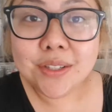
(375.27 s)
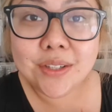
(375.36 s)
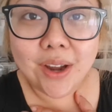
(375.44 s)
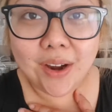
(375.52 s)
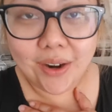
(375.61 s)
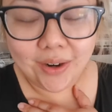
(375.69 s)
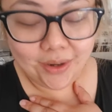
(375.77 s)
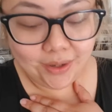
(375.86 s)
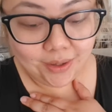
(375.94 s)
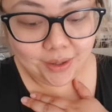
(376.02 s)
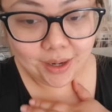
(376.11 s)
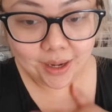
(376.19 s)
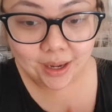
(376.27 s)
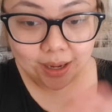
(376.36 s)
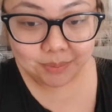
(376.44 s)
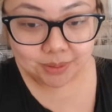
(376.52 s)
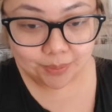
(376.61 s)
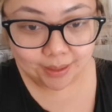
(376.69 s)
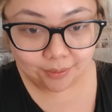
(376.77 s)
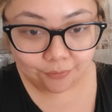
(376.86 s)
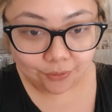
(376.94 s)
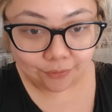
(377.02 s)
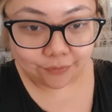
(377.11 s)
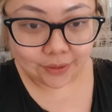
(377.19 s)
So I'm just waiting
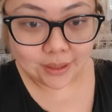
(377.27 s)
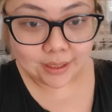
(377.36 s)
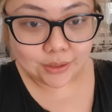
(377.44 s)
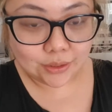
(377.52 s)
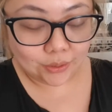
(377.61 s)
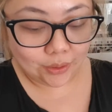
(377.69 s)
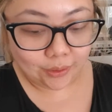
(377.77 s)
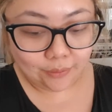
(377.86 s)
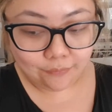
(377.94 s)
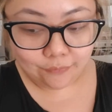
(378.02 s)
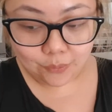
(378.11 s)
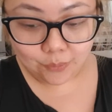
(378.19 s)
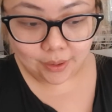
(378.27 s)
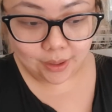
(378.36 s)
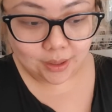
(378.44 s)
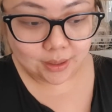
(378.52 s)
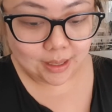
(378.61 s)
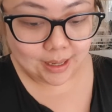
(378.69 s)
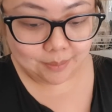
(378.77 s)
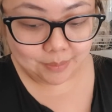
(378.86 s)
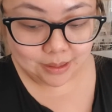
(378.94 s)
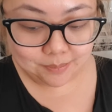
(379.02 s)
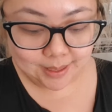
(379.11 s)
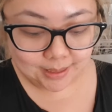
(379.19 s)
for a few things to load for work. Um,
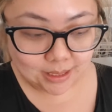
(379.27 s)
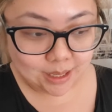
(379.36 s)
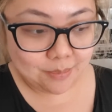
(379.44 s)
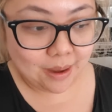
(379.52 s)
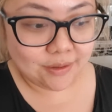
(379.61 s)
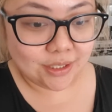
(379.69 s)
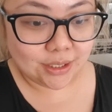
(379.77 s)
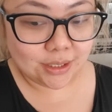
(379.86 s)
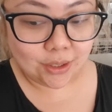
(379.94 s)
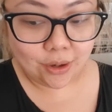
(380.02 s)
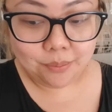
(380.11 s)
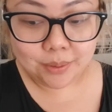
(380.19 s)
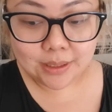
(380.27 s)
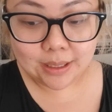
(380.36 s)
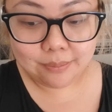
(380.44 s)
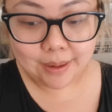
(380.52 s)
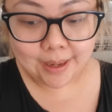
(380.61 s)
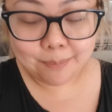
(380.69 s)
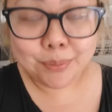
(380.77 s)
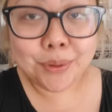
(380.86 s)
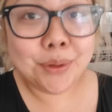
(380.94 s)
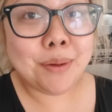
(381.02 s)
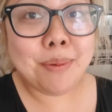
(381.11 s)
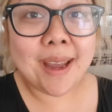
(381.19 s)
in the meantime, I just opened up a
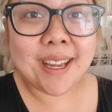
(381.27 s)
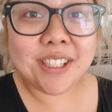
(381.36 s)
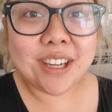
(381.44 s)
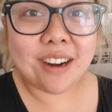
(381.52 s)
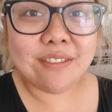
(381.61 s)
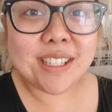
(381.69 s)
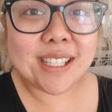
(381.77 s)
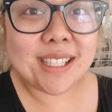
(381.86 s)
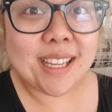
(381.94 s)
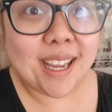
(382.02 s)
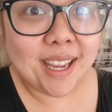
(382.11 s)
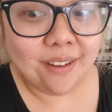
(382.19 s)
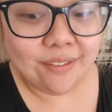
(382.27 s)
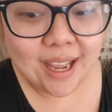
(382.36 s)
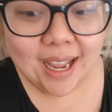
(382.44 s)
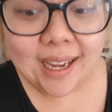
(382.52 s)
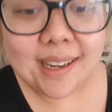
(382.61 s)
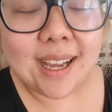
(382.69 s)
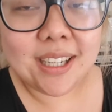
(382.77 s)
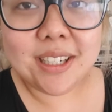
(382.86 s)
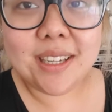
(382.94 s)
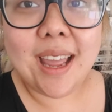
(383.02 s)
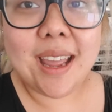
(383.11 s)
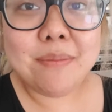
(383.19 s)
Boohoo package I received. It
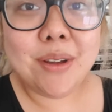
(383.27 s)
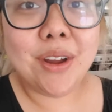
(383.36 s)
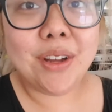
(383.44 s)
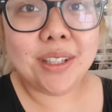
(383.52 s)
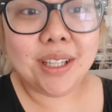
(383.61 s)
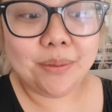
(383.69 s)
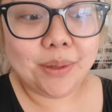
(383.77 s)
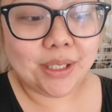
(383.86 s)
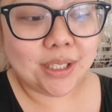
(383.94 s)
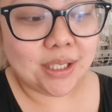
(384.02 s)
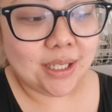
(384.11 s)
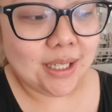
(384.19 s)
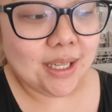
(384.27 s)
actually came early, which